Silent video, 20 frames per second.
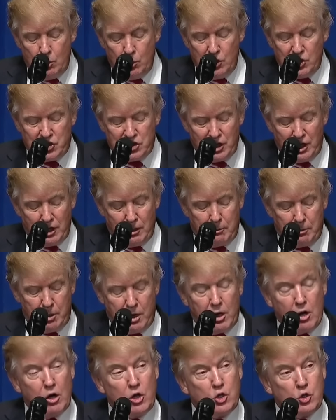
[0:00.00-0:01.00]
We
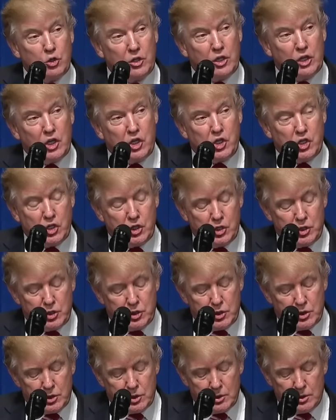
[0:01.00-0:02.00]
celebrate our
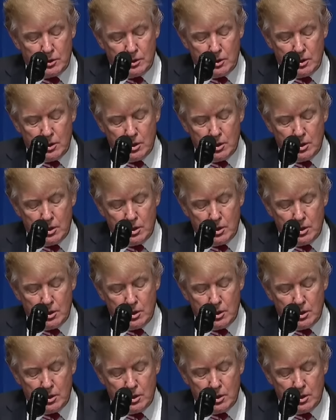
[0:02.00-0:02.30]
traditions.